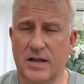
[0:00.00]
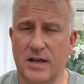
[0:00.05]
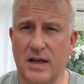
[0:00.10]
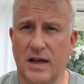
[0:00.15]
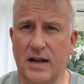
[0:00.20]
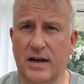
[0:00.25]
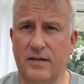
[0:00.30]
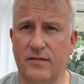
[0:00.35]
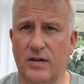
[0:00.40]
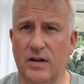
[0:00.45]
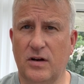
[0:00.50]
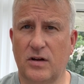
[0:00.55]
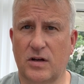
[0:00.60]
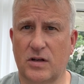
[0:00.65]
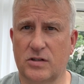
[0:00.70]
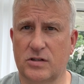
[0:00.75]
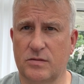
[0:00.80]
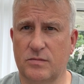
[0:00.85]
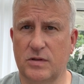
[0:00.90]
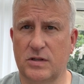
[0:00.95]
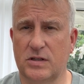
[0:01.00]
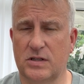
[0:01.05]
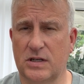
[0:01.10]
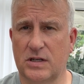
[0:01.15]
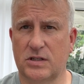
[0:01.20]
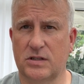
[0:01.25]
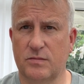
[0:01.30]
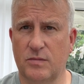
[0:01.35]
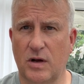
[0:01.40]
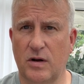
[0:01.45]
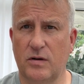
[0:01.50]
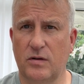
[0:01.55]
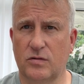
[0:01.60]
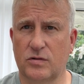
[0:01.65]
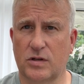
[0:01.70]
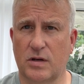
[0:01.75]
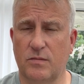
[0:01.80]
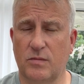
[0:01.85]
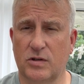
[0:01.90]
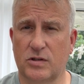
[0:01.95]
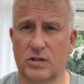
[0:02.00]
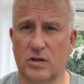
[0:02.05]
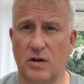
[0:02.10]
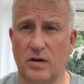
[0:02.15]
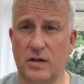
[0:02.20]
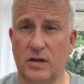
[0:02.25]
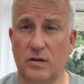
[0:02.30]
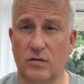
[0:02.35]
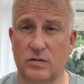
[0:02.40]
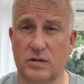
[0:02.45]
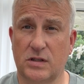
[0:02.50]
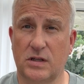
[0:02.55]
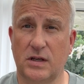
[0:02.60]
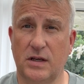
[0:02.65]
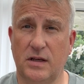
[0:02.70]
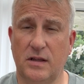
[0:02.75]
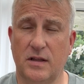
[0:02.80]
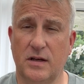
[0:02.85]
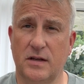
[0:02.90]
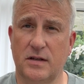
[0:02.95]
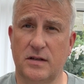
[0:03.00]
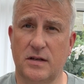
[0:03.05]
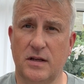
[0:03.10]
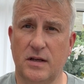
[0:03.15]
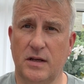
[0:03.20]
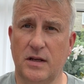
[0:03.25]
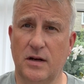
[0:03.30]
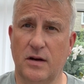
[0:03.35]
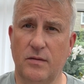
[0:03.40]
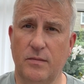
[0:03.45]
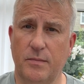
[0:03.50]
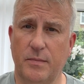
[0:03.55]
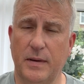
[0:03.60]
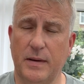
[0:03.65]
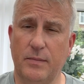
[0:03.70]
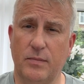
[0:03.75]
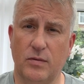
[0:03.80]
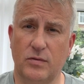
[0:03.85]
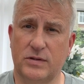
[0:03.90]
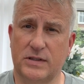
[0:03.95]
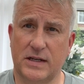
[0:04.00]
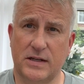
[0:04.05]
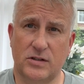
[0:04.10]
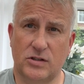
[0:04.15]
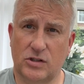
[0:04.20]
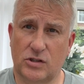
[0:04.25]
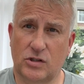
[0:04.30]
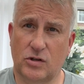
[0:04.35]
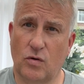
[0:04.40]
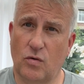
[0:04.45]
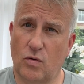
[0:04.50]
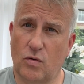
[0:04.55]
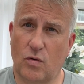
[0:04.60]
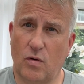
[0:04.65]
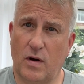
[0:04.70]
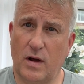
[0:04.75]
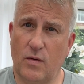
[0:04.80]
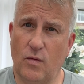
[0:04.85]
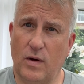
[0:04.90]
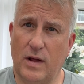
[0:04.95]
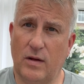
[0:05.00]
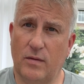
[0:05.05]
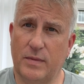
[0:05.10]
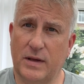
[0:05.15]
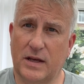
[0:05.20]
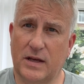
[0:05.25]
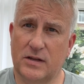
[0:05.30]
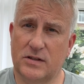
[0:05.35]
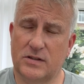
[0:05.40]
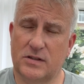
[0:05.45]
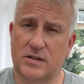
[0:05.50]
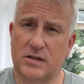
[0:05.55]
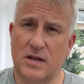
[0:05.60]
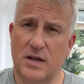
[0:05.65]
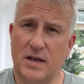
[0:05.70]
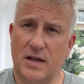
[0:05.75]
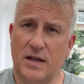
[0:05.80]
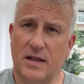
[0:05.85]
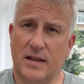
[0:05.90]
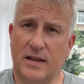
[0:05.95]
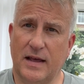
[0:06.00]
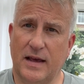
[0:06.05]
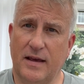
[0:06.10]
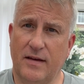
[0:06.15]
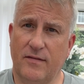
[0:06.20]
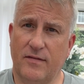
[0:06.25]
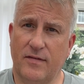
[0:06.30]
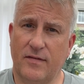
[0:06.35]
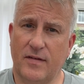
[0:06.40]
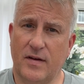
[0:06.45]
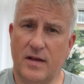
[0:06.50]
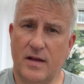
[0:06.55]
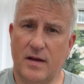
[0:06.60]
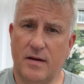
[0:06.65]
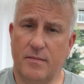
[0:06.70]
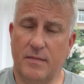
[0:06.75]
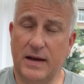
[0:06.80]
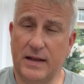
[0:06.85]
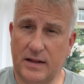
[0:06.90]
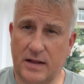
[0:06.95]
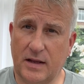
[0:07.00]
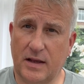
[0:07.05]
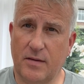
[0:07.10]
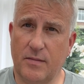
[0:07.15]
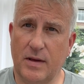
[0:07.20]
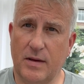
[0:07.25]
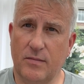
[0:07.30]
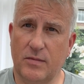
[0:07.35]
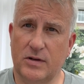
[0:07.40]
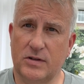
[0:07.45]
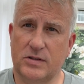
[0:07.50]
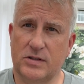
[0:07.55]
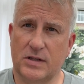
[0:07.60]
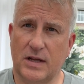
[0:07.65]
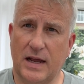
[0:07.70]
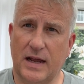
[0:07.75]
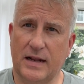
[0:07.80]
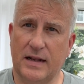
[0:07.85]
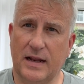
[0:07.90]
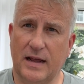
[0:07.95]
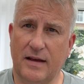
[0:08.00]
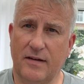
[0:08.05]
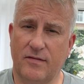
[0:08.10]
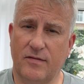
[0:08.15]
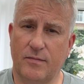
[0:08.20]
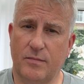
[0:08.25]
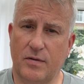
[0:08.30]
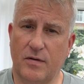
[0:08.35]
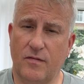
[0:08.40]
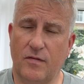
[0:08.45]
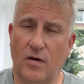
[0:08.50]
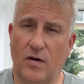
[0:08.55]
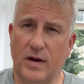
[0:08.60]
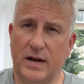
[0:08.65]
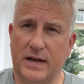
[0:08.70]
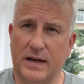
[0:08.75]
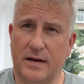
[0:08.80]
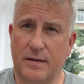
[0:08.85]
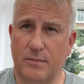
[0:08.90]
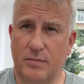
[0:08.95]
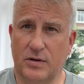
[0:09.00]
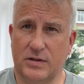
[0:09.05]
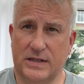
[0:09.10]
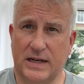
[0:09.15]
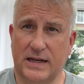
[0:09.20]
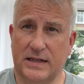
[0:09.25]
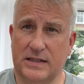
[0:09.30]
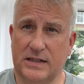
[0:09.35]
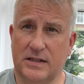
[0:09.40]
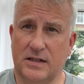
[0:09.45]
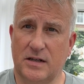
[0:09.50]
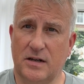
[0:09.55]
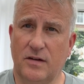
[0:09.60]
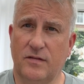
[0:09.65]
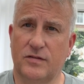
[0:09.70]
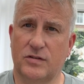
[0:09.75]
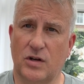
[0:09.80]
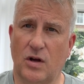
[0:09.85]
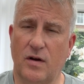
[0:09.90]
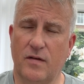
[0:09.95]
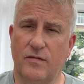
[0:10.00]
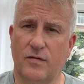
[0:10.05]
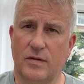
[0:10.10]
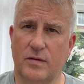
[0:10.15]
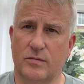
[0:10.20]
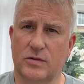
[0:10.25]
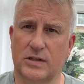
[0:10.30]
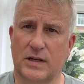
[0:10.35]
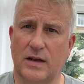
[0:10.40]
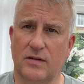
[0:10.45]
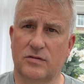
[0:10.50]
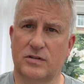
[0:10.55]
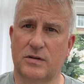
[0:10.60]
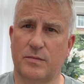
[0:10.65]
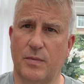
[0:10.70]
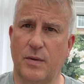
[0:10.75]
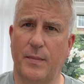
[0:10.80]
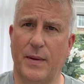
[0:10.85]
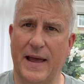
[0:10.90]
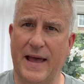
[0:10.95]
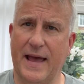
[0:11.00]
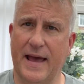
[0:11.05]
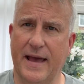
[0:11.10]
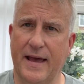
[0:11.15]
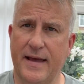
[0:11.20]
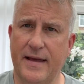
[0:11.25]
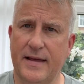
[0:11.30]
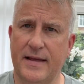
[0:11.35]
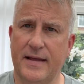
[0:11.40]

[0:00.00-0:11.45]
And if you look at some of the testimonials on my site, you'll see that people tend to score quite well because they've made the commitment and they've provided and protected enough time for themselves to prepare